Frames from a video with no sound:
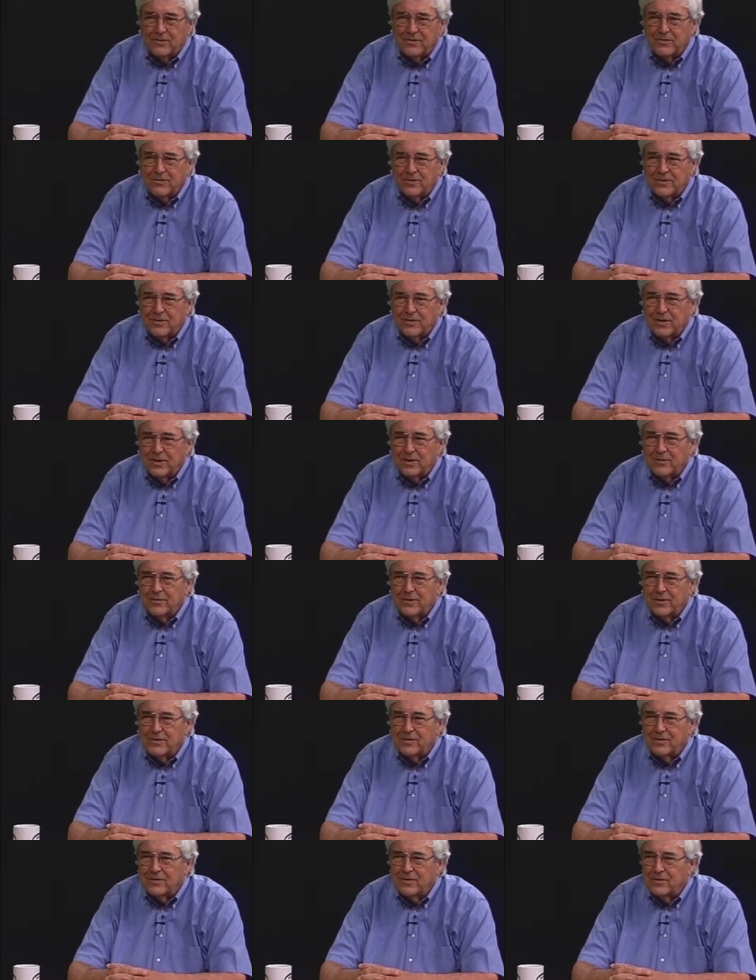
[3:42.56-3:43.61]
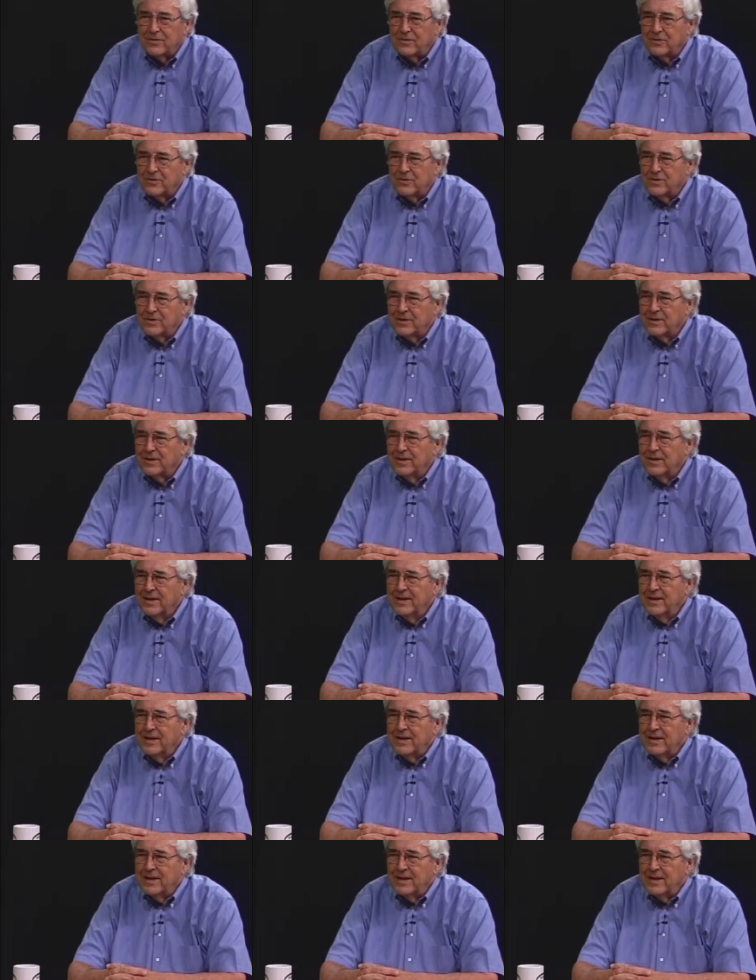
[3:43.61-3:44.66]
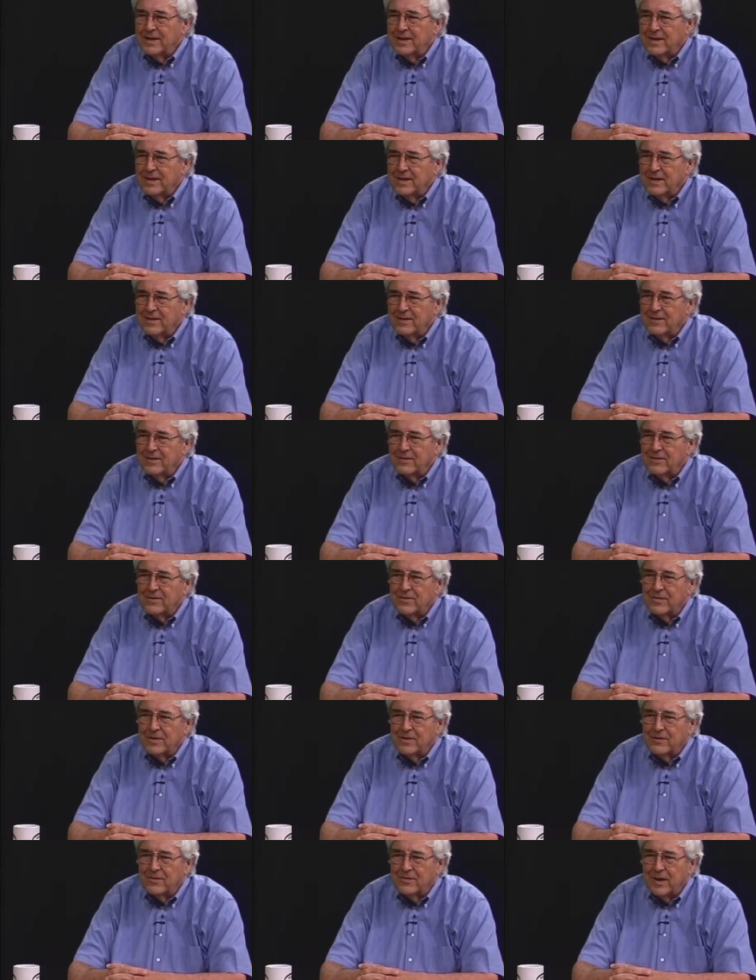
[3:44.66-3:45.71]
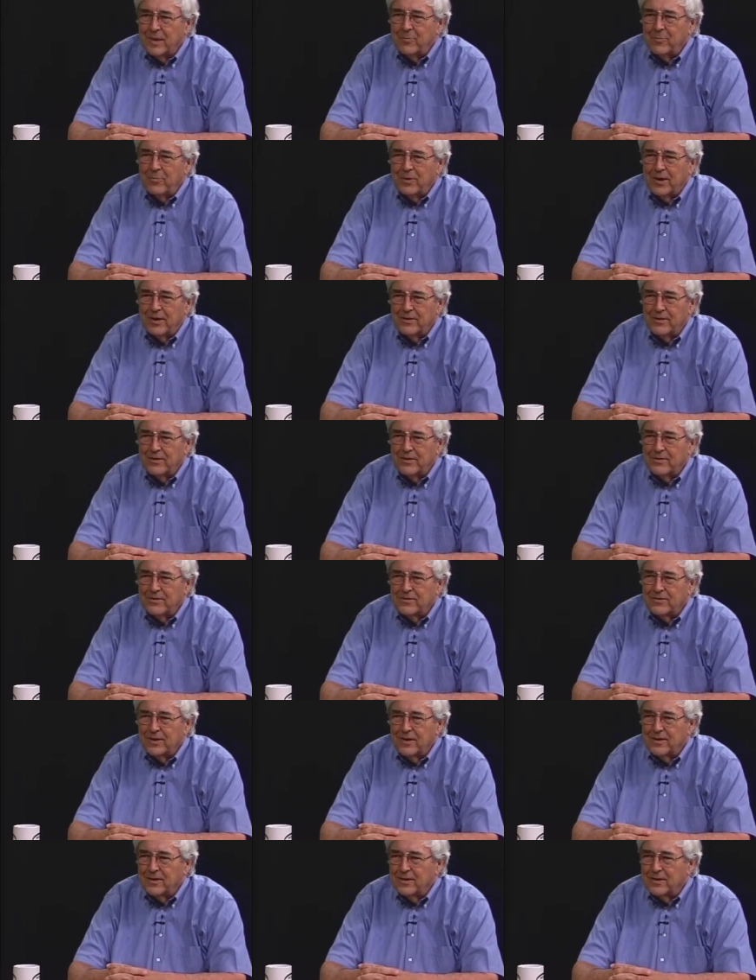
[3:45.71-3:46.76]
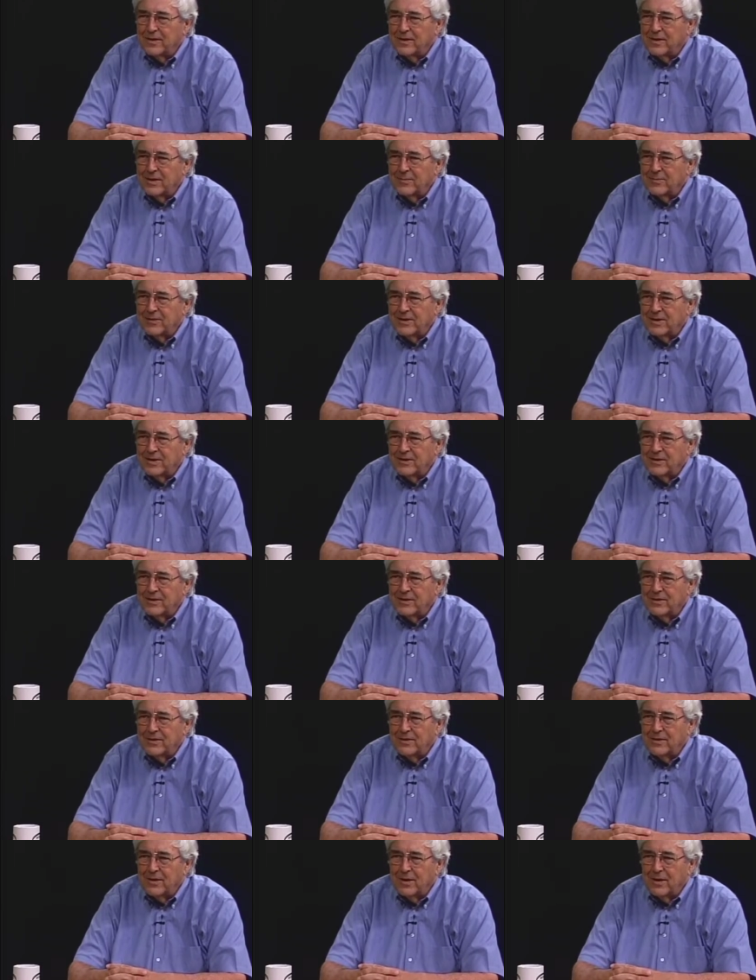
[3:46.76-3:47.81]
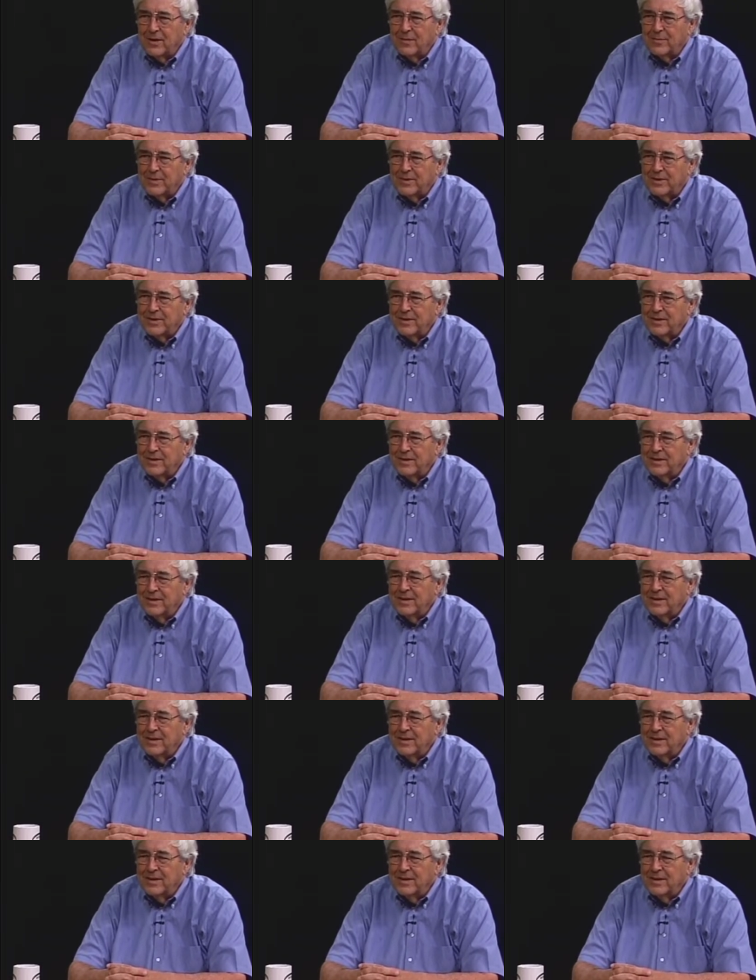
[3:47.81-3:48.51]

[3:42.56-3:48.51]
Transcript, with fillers: of Chautauqua Institution, and he and his uh, stepbrother started a company called Aultman and